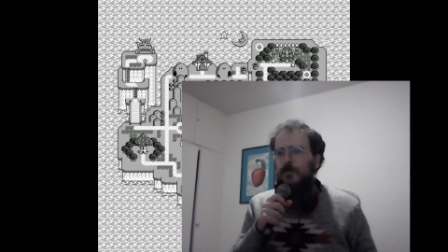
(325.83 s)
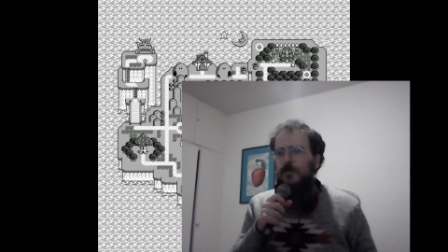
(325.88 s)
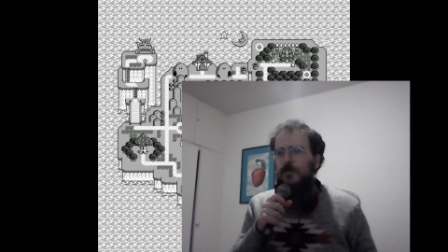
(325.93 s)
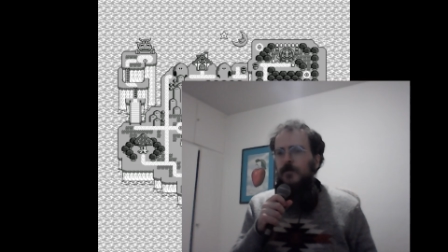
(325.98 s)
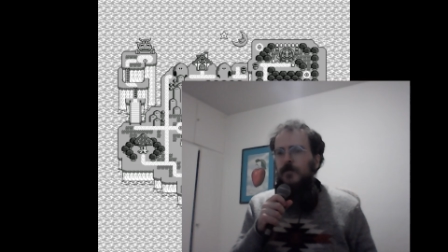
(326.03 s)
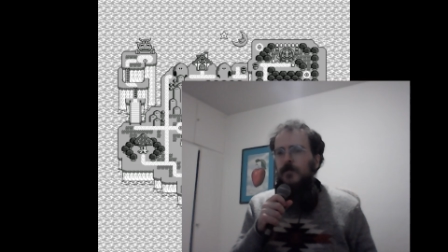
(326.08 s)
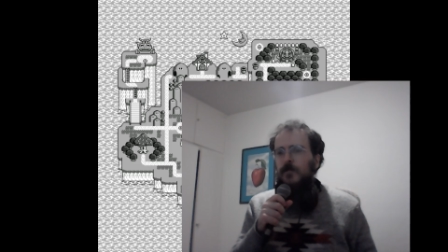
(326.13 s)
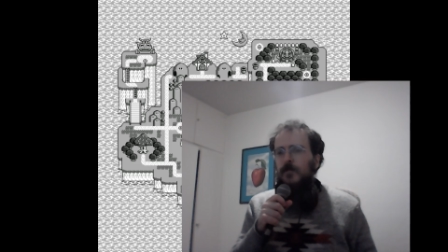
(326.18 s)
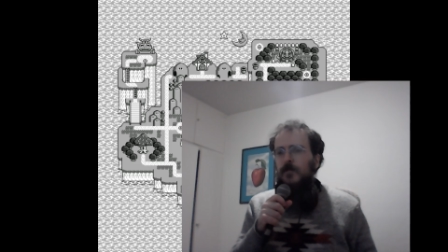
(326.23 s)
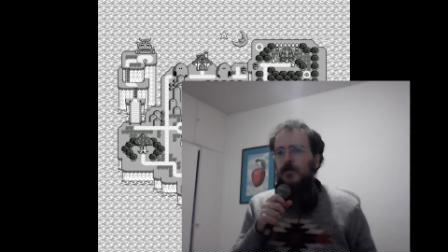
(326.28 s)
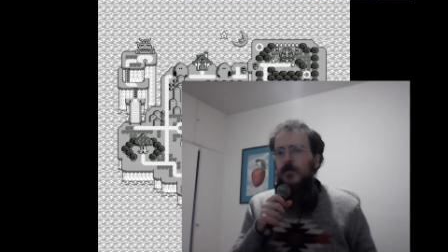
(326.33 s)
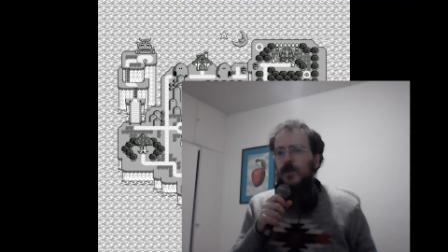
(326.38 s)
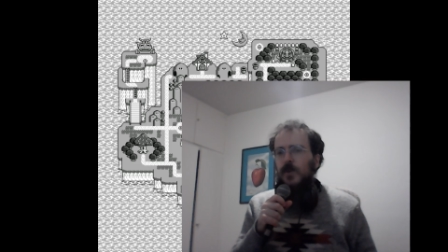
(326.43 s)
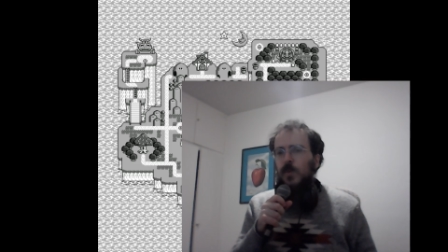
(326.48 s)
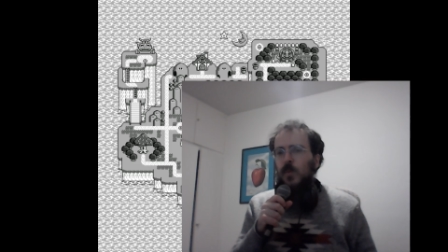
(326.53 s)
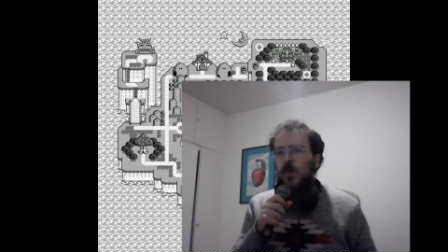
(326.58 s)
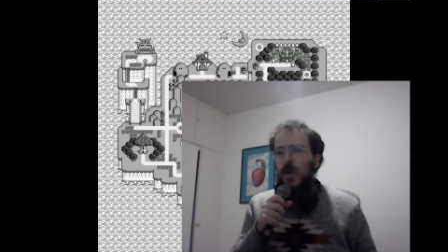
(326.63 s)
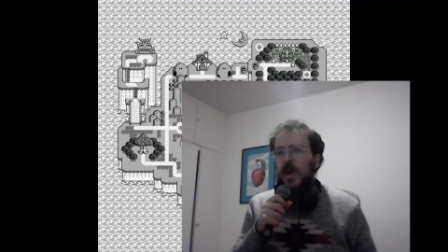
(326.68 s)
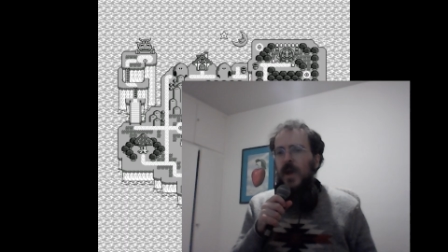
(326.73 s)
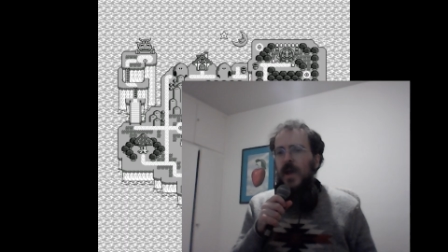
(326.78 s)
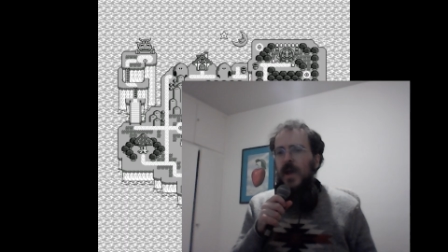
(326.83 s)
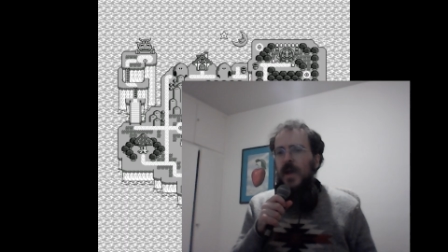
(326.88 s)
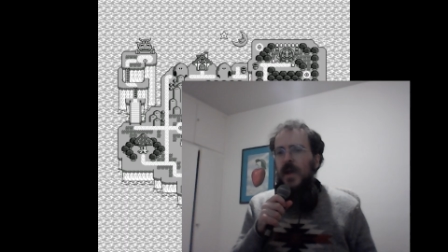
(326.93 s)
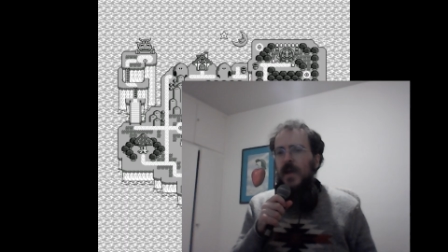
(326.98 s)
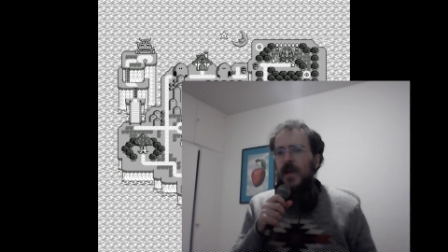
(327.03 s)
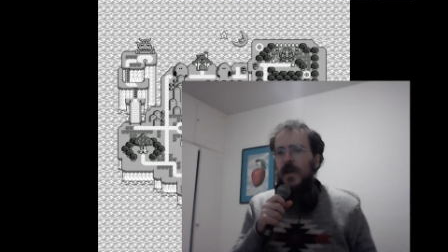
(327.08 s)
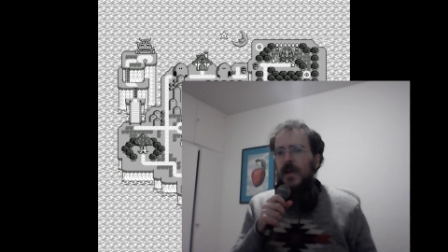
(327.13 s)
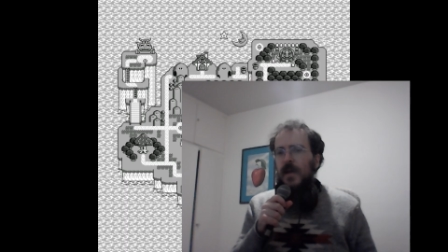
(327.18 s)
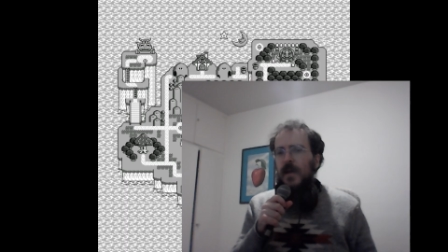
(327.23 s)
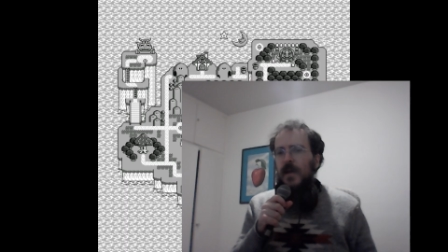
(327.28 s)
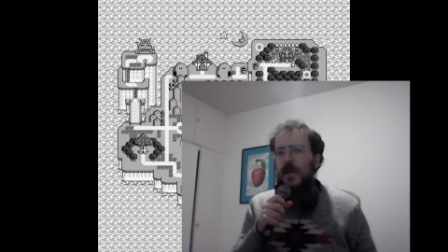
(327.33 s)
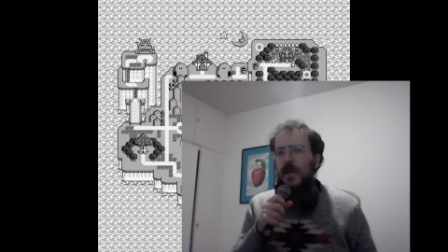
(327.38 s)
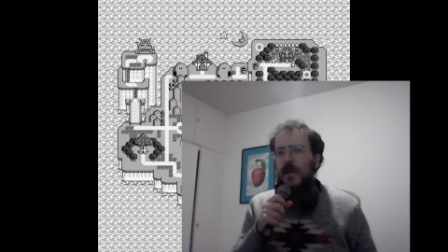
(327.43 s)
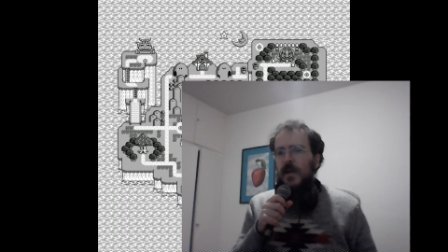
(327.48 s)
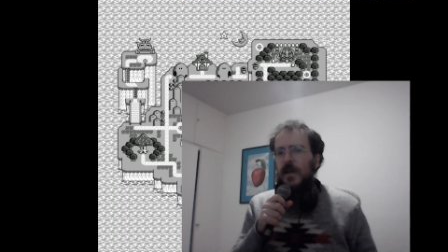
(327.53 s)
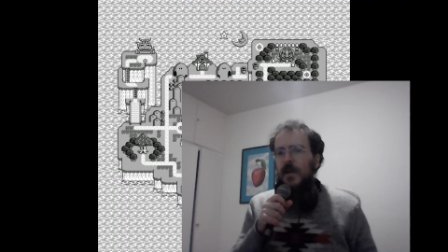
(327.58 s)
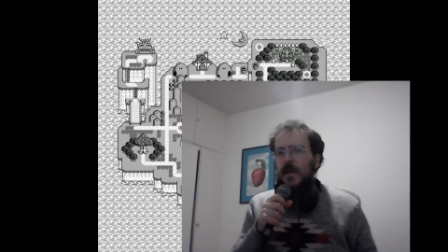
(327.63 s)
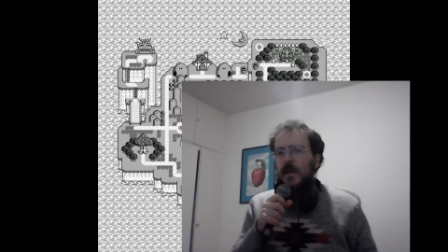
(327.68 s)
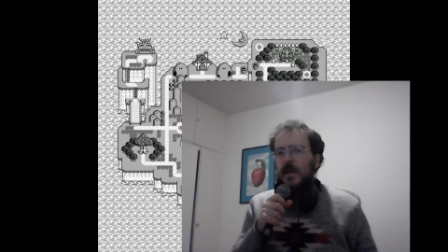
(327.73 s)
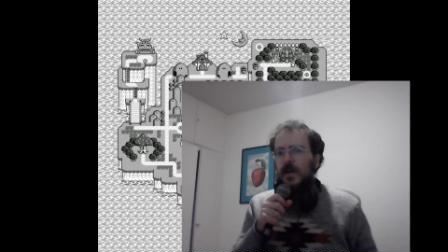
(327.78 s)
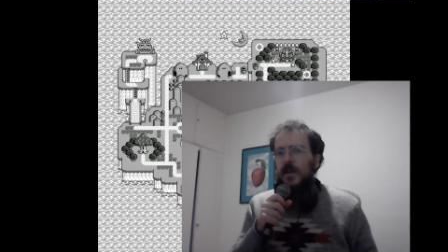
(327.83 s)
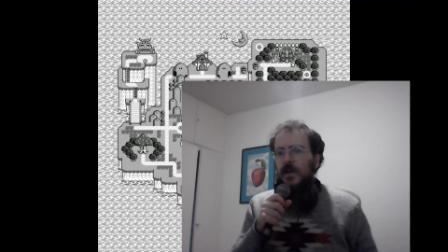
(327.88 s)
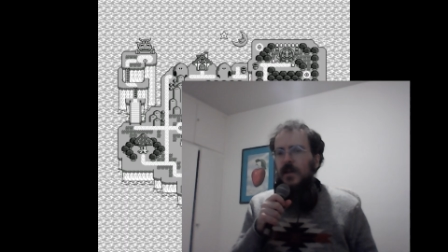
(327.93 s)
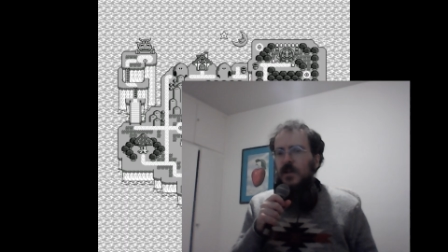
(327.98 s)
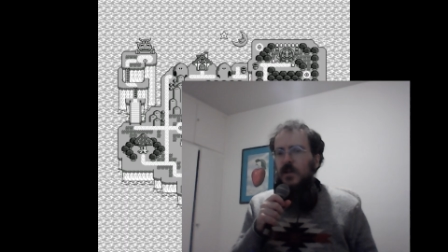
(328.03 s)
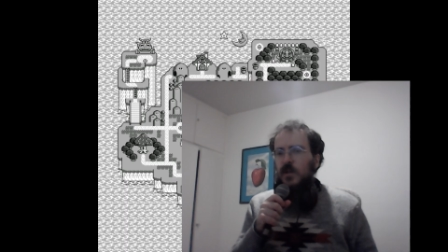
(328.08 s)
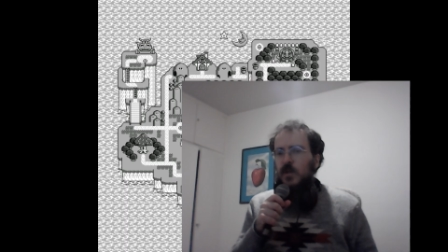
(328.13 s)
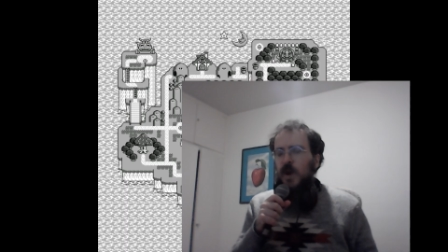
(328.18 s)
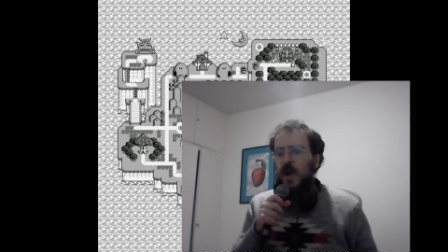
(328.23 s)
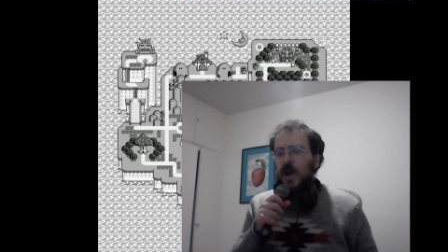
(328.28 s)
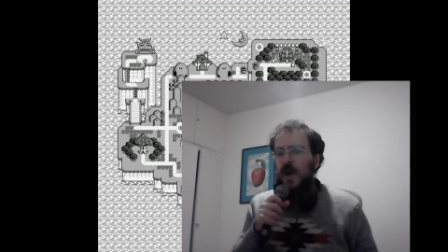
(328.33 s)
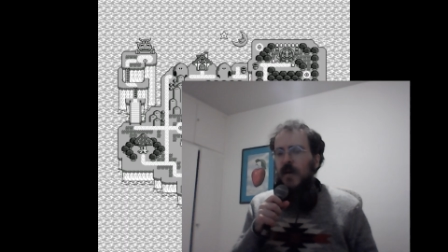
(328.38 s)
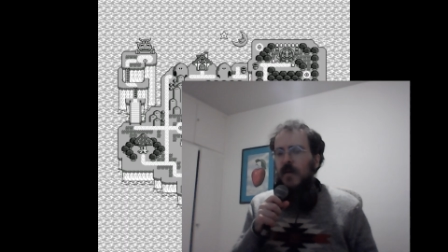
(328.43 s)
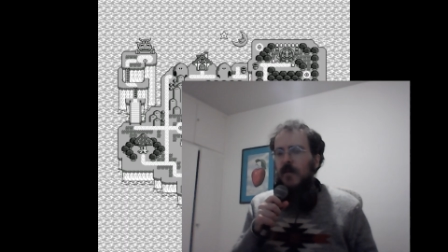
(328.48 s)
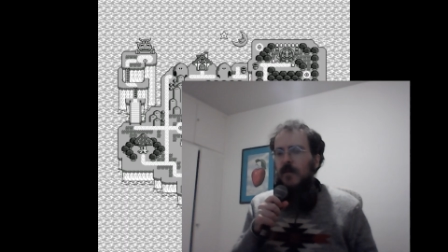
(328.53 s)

where you have,